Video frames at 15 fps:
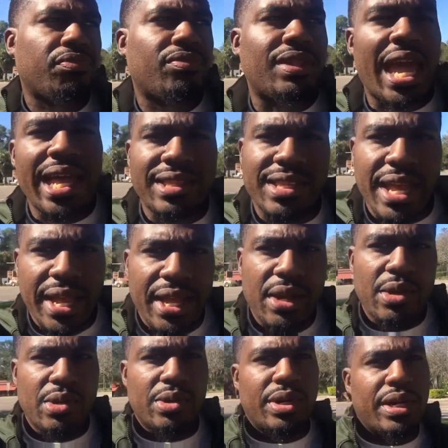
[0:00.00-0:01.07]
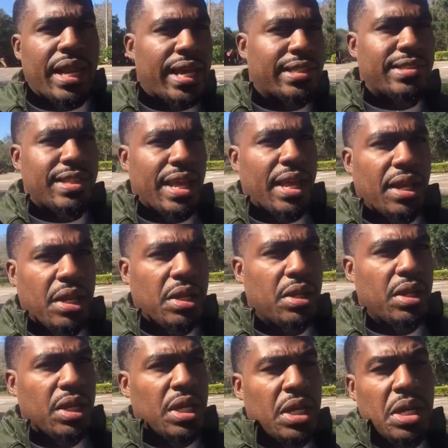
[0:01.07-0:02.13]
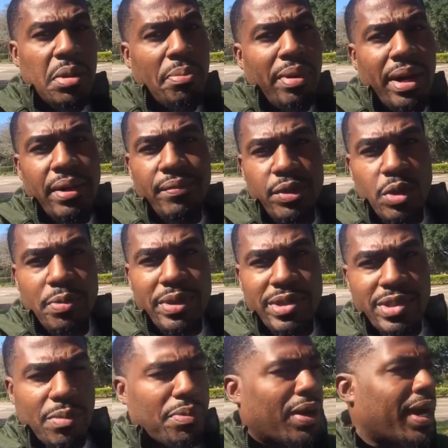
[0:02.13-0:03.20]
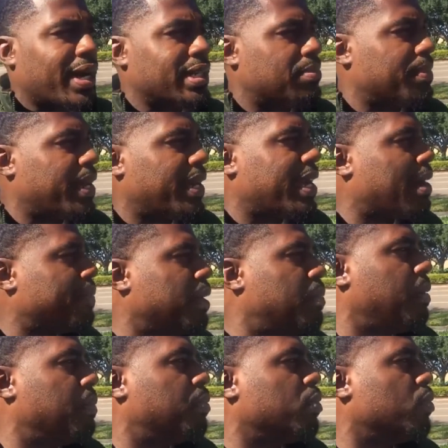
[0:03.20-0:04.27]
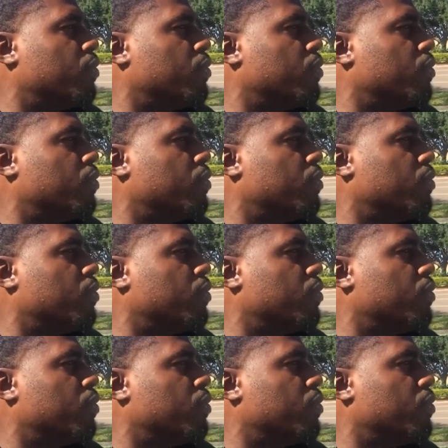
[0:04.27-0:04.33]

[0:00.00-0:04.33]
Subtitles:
that day or the next day, but you'll be surprised, man, how many people